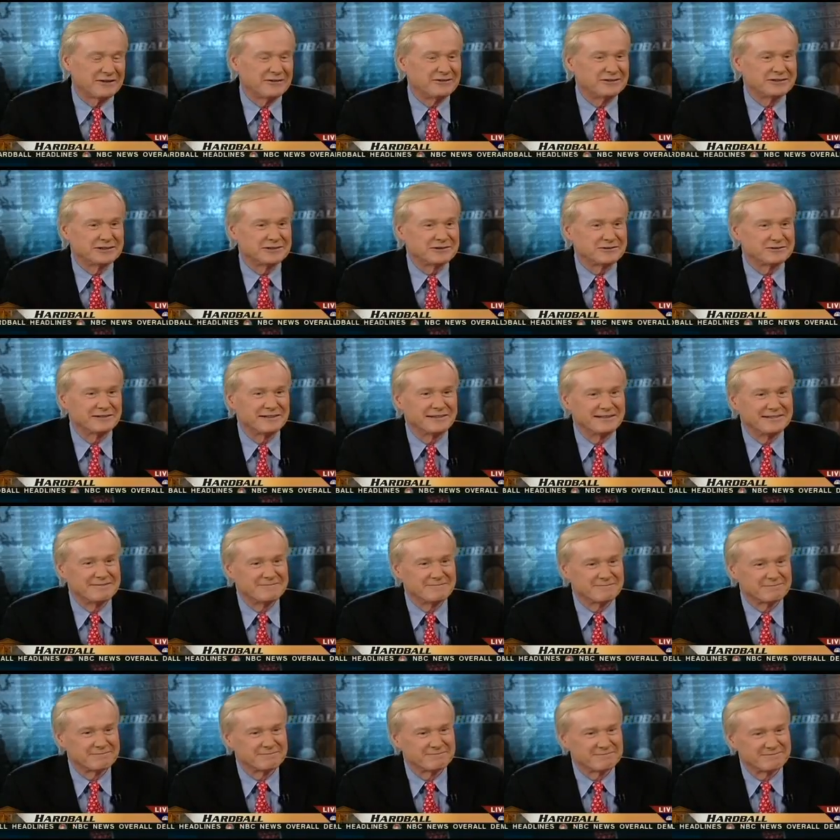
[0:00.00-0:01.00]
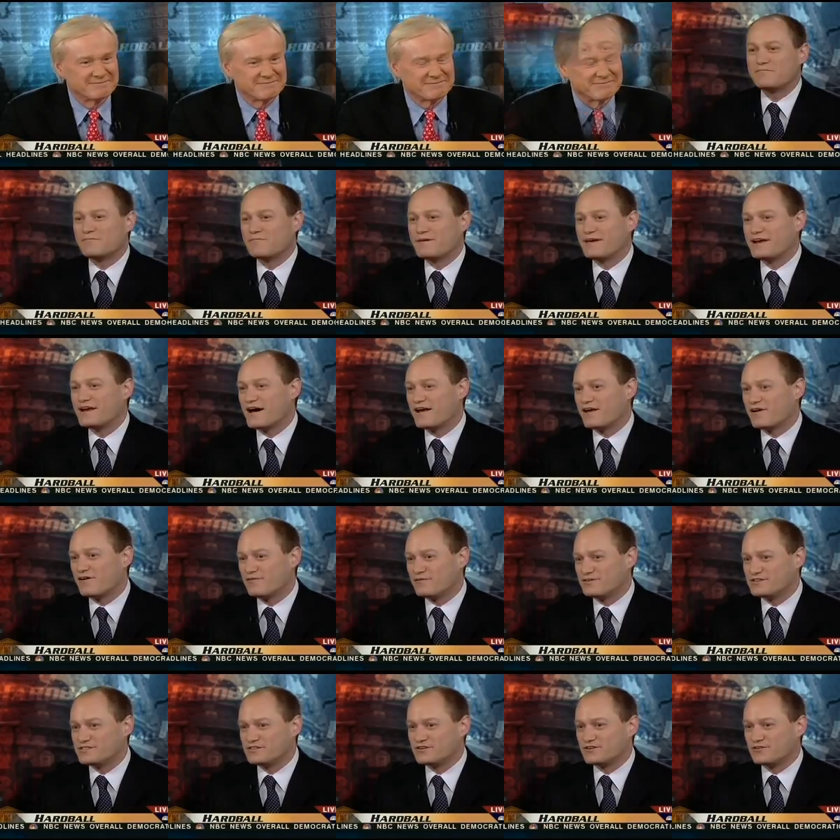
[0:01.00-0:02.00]
Just look, people may not
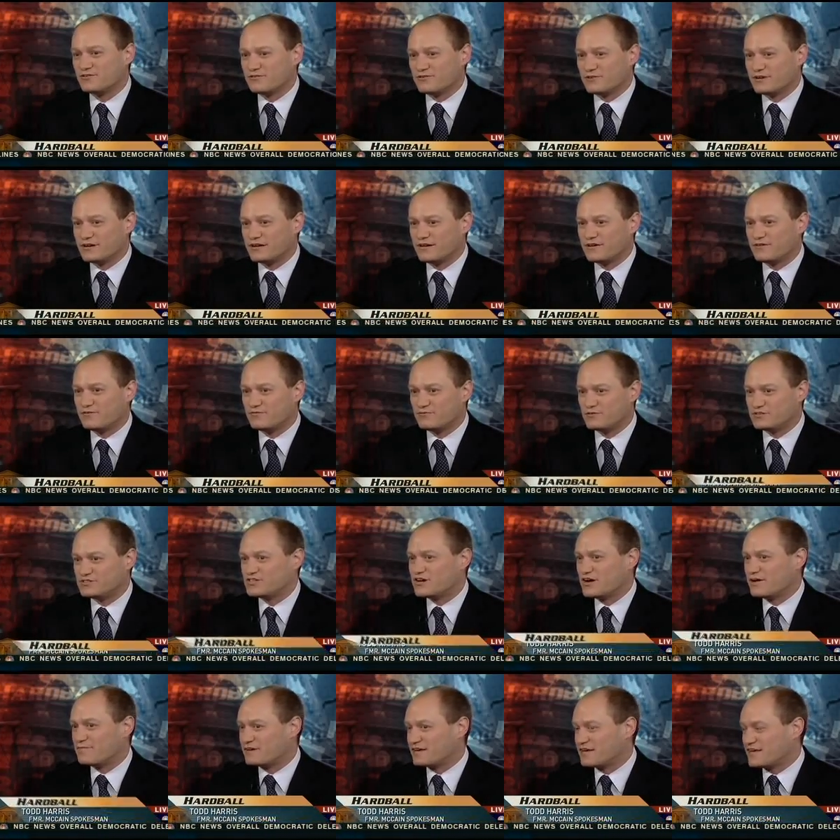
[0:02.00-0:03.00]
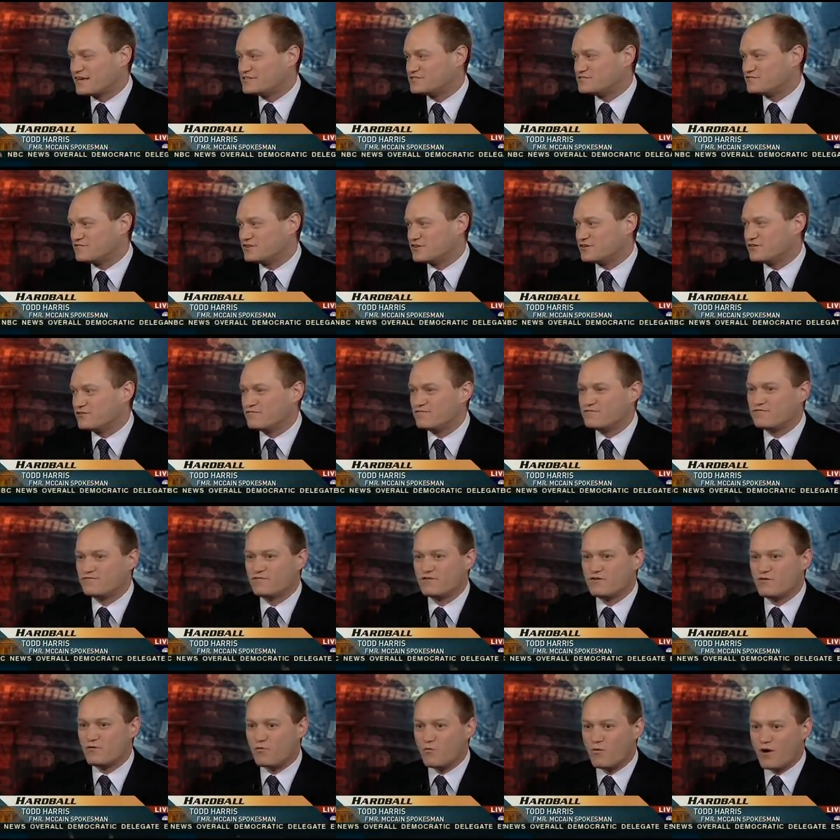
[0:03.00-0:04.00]
always agree with John McCain's view
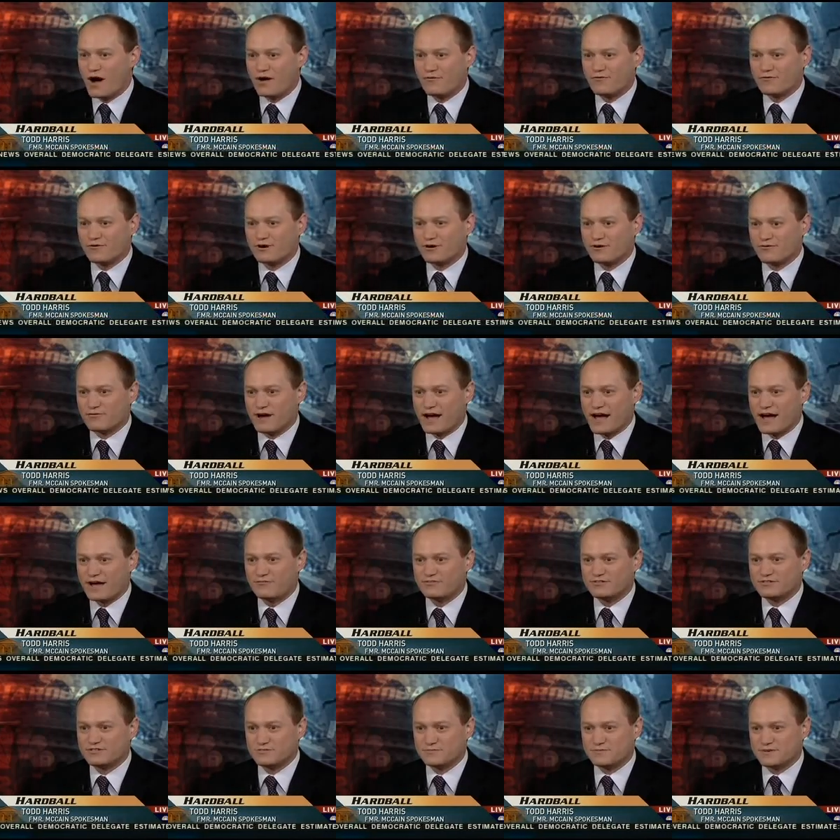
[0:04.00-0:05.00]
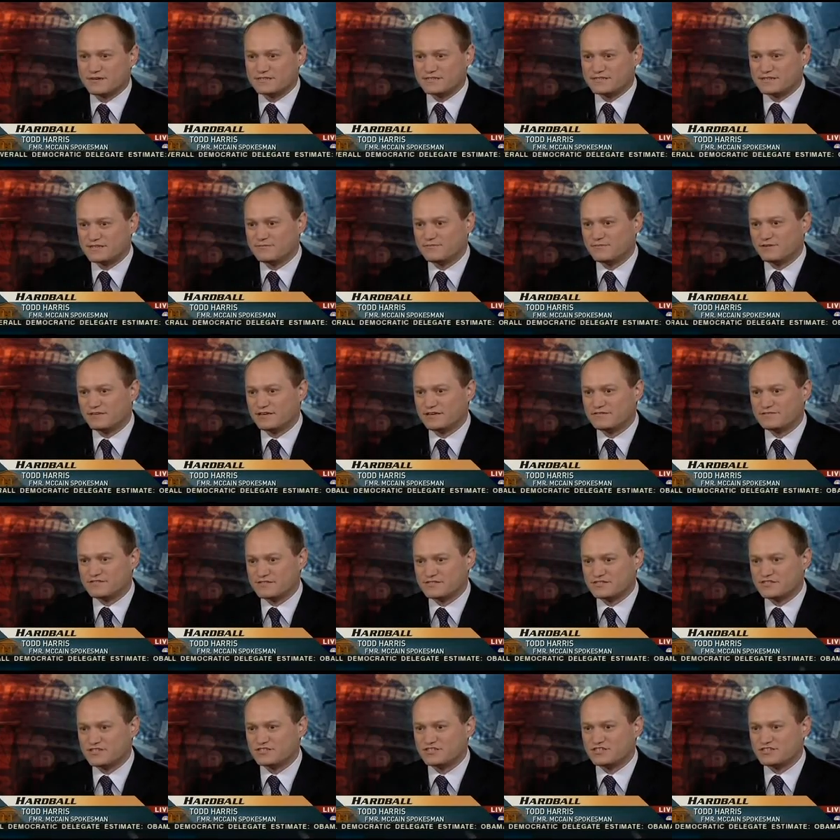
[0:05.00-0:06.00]
of why we're in Iraq, which is because he believes
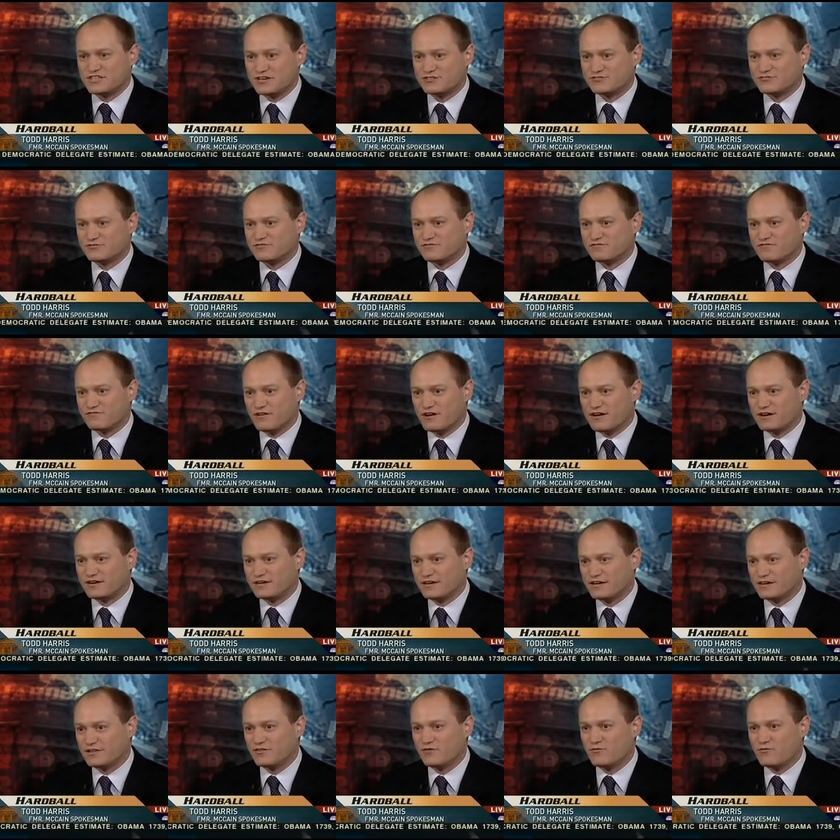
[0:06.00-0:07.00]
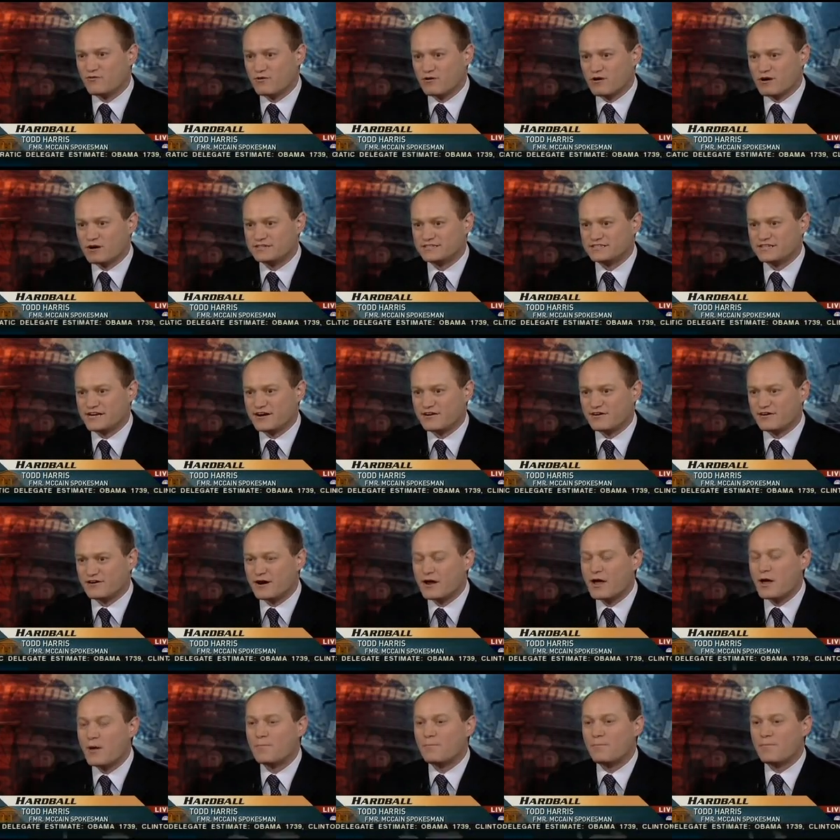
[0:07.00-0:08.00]
it's the central front in the war on
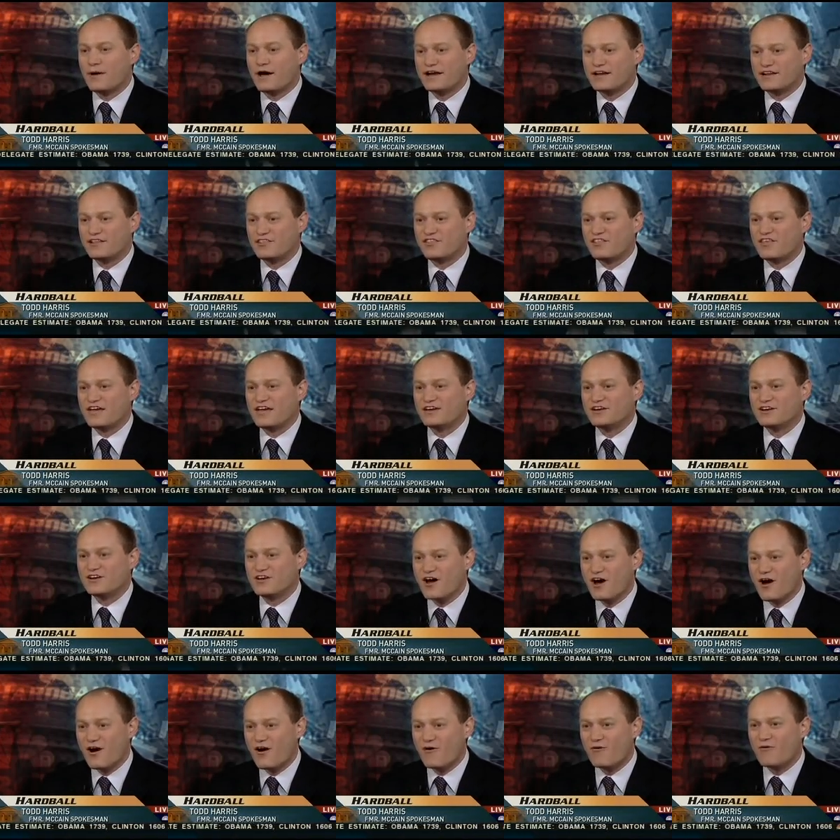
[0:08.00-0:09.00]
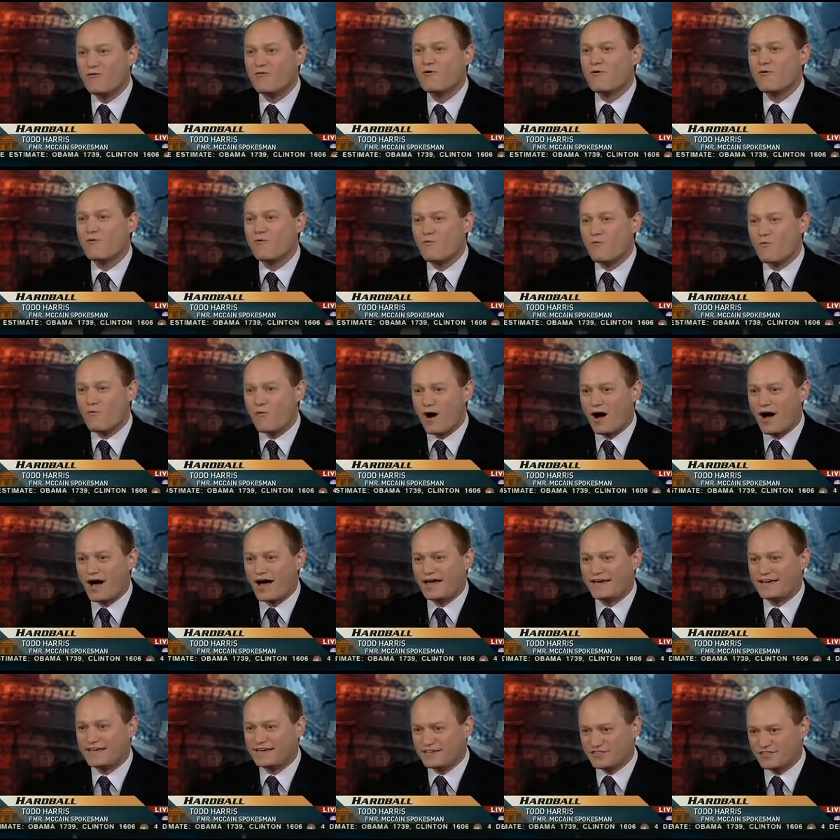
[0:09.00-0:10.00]
terror, but they know
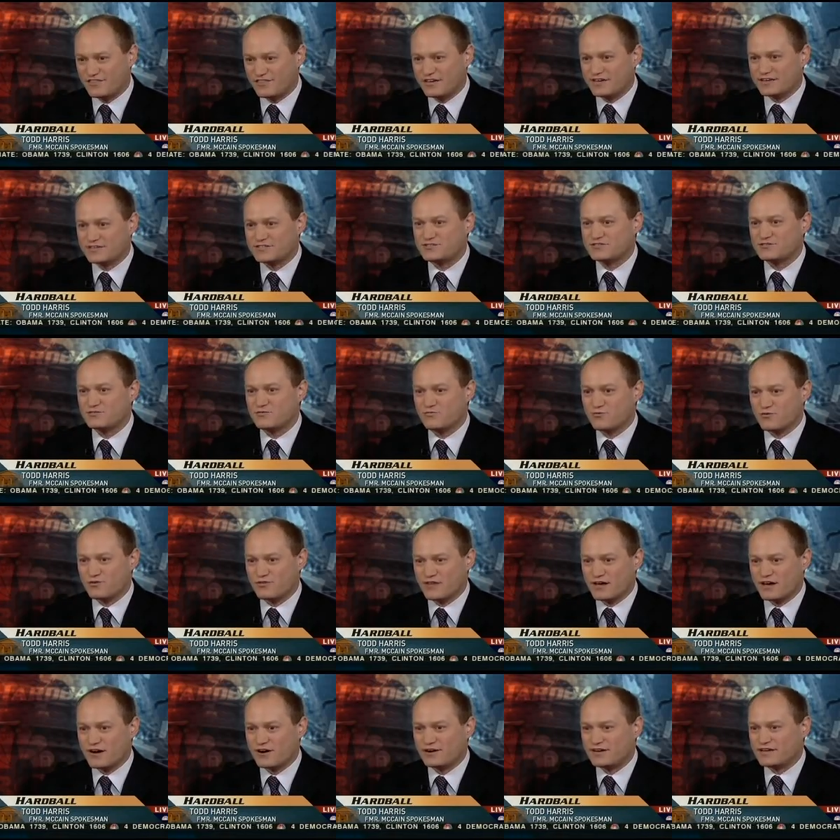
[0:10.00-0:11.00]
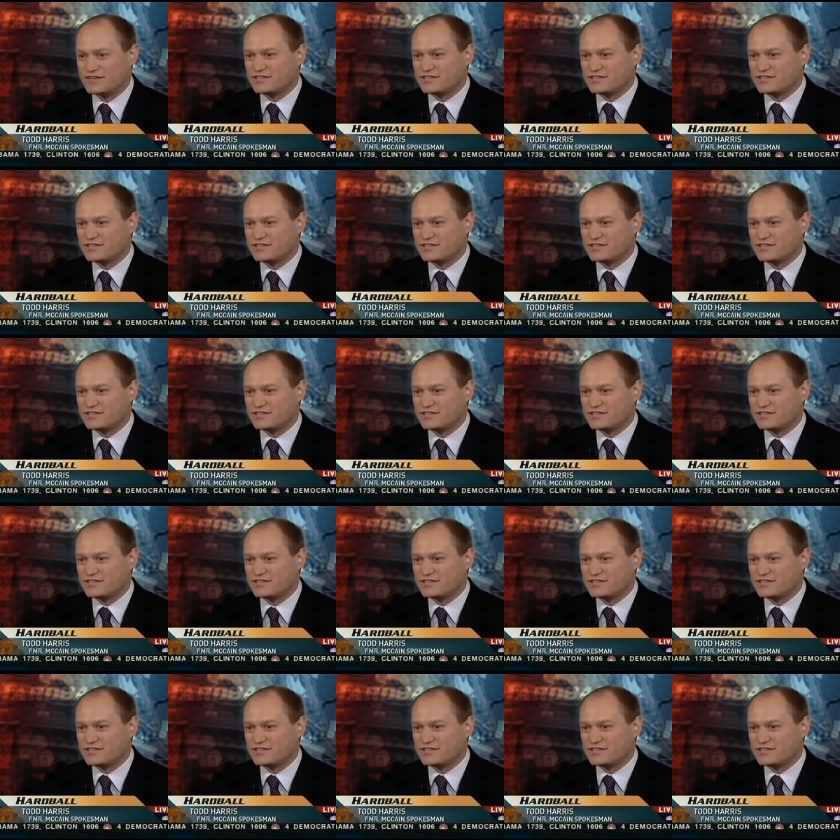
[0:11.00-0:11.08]
why he thinks we're there.